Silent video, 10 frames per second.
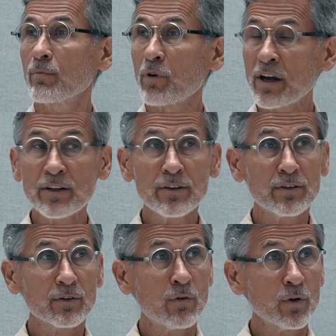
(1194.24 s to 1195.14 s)

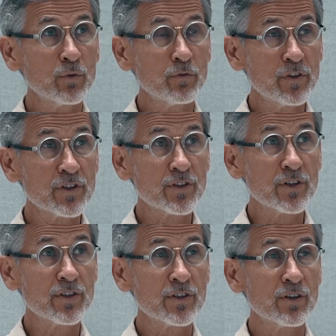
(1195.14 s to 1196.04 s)
brilliant quantum
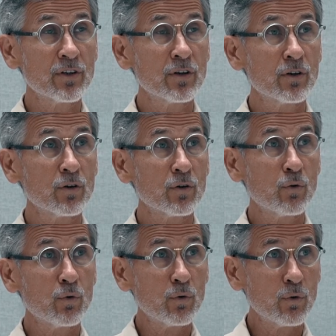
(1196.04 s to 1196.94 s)
physicist
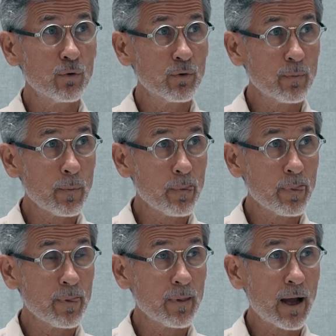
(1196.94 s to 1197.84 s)
who
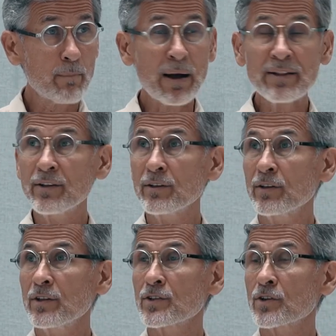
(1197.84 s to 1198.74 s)

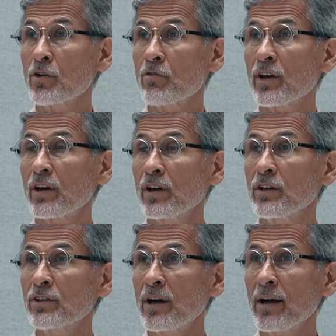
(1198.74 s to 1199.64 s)
abandoned his career
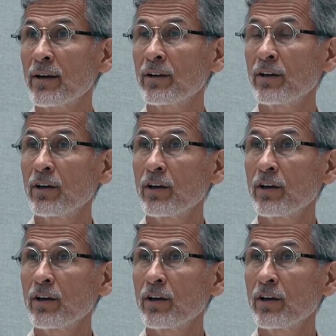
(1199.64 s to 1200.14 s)
entirely